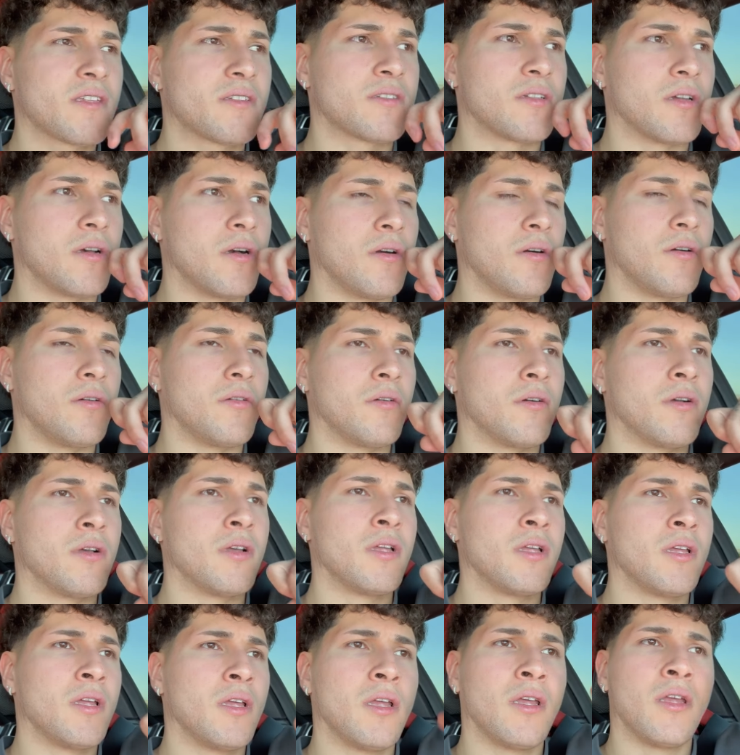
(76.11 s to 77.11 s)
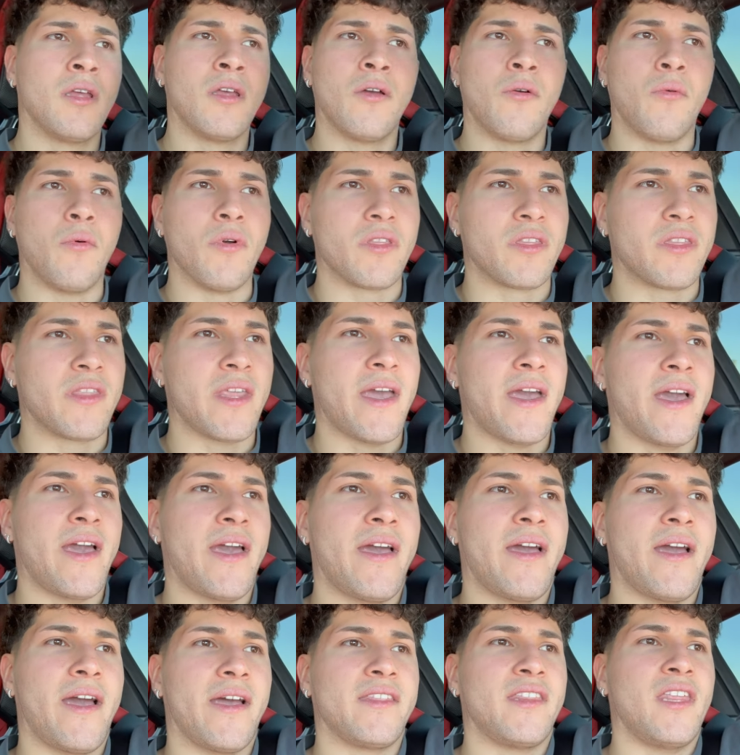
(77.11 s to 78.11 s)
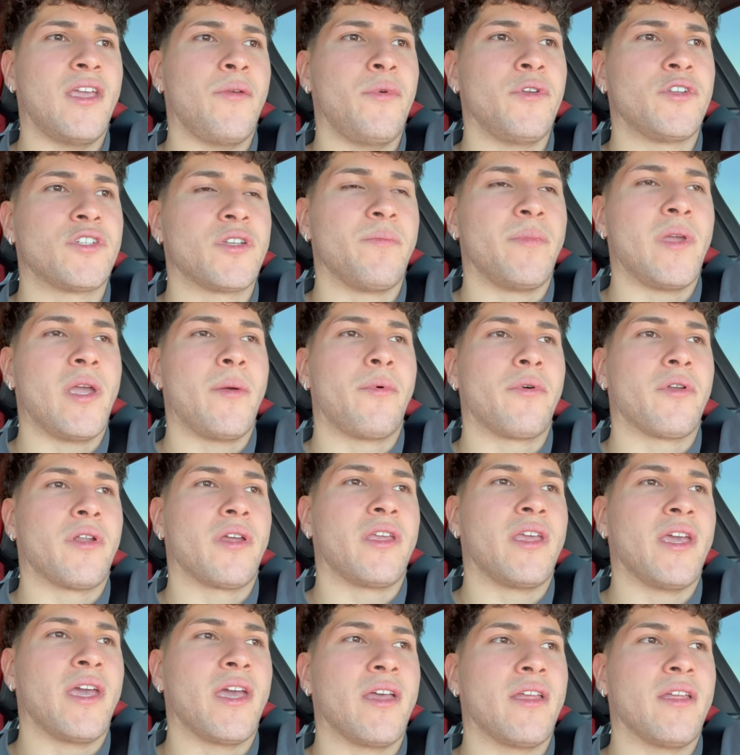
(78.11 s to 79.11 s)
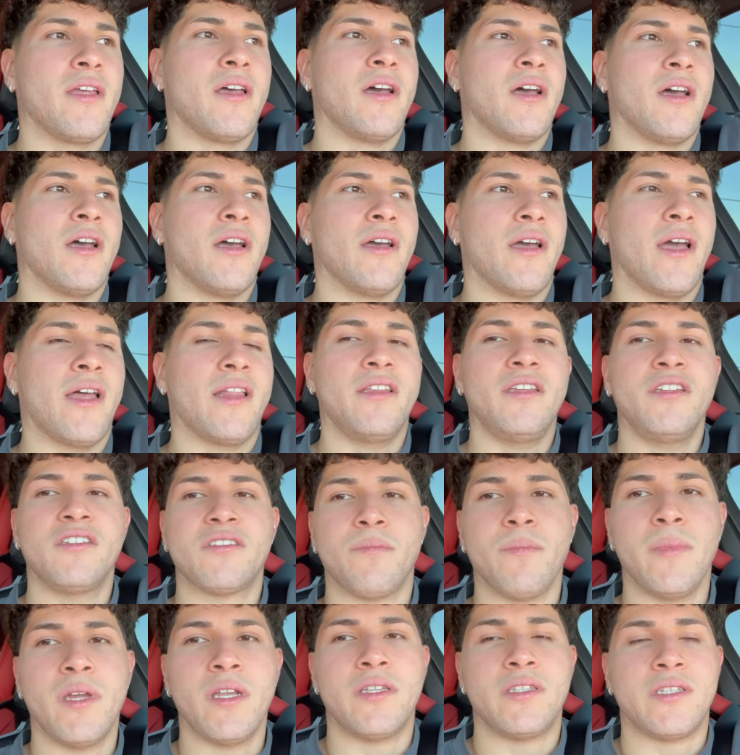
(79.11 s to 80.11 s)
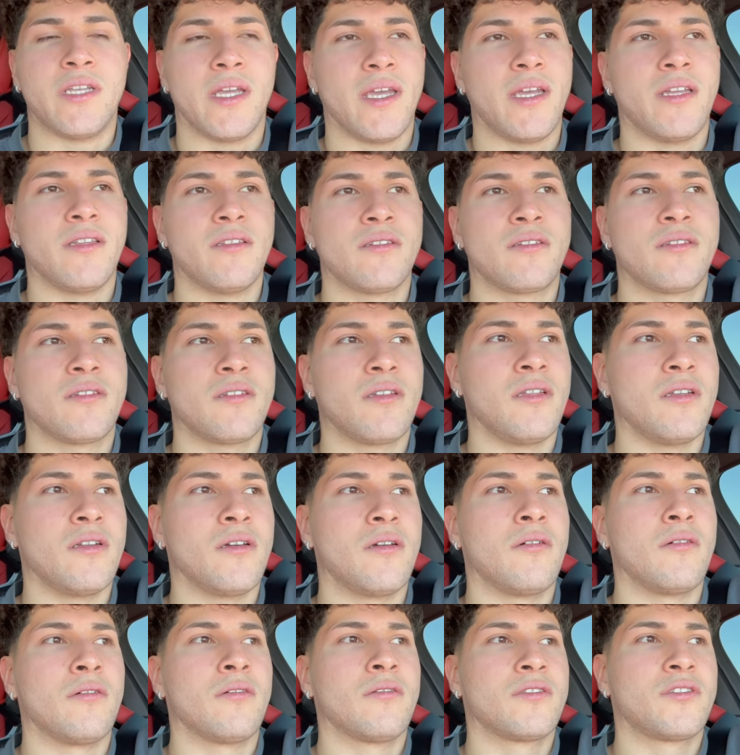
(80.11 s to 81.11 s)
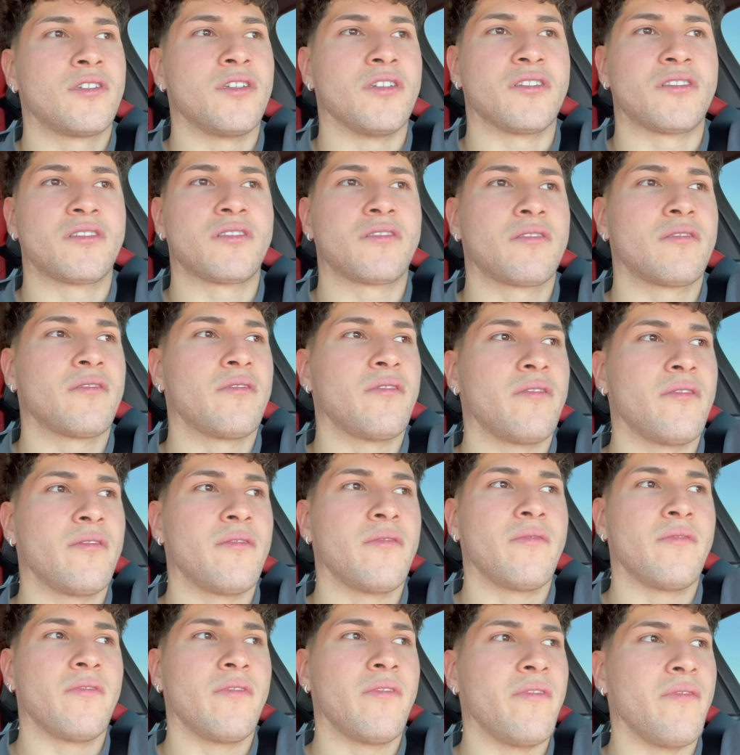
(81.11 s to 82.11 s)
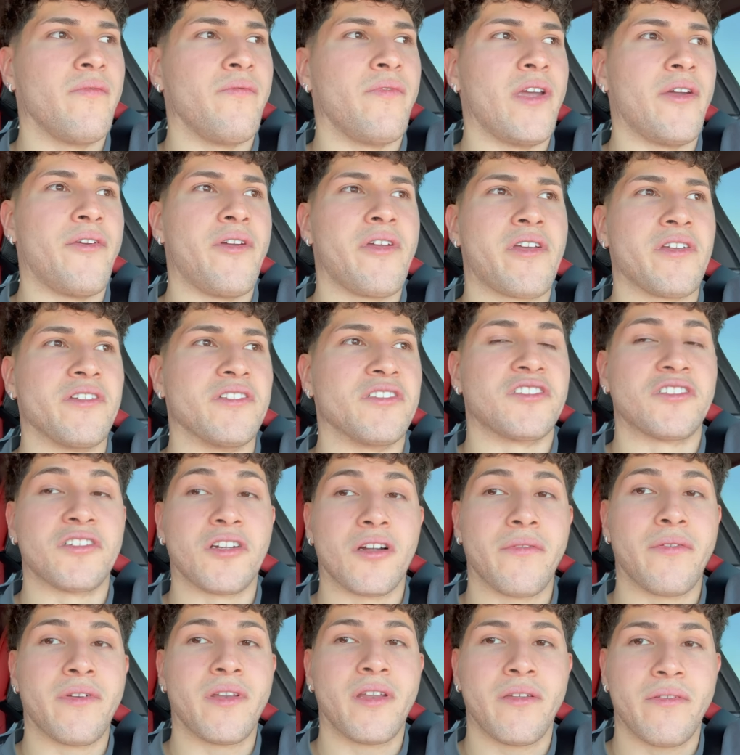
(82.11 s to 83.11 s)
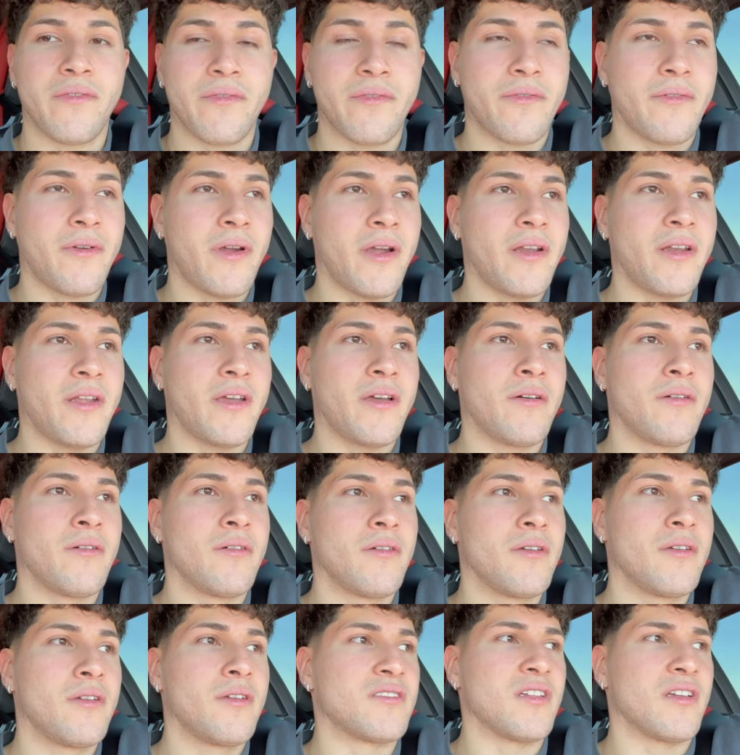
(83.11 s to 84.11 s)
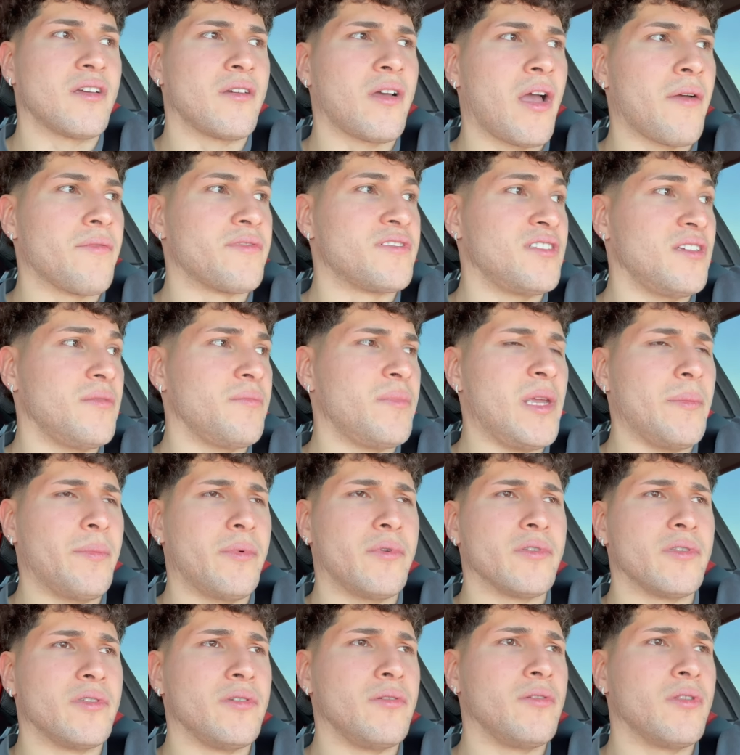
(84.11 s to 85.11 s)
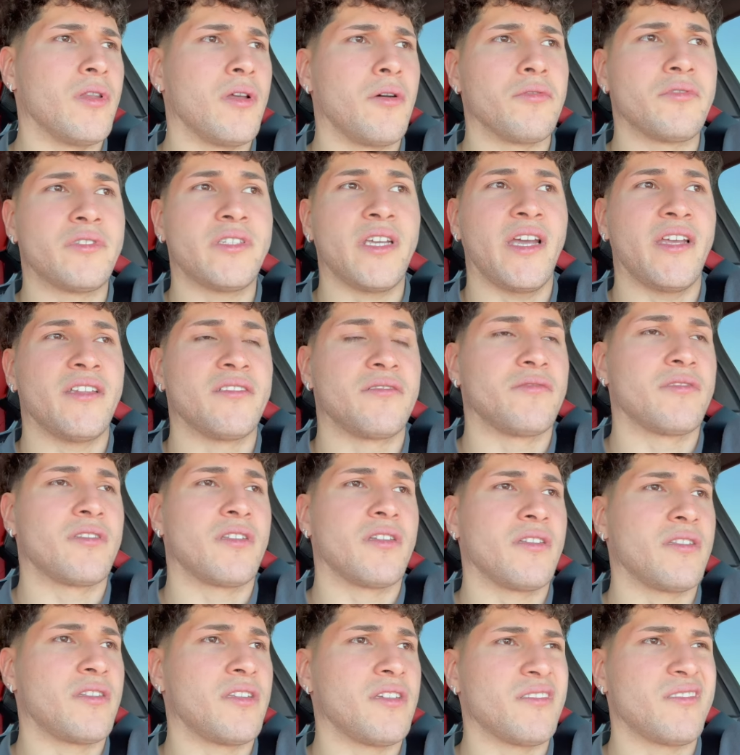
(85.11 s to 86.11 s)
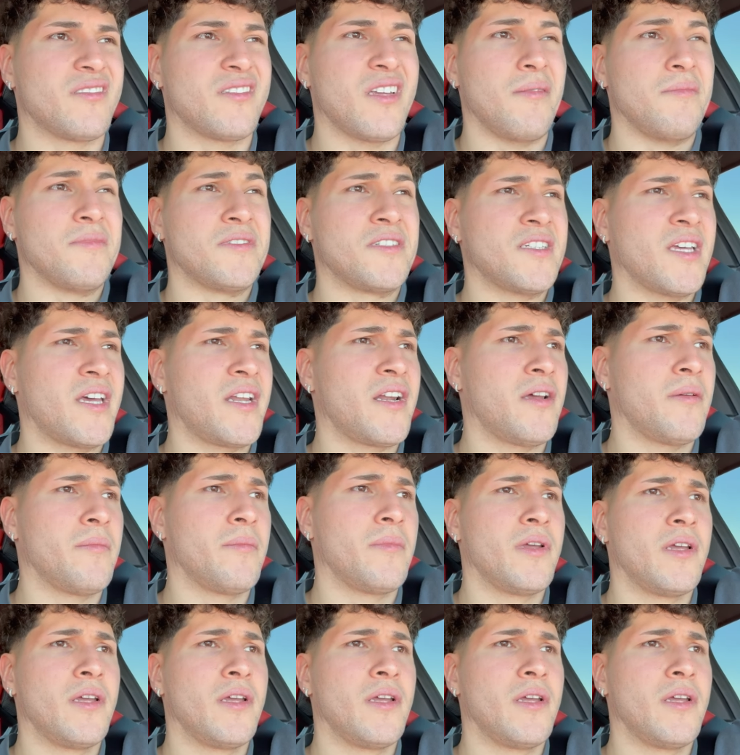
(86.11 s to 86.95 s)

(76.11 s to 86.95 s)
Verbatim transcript: So with that, I think we should be able to get uh, at least mid tens, you know, just very conservative right now. I've seen people do low tens with the, this same setup,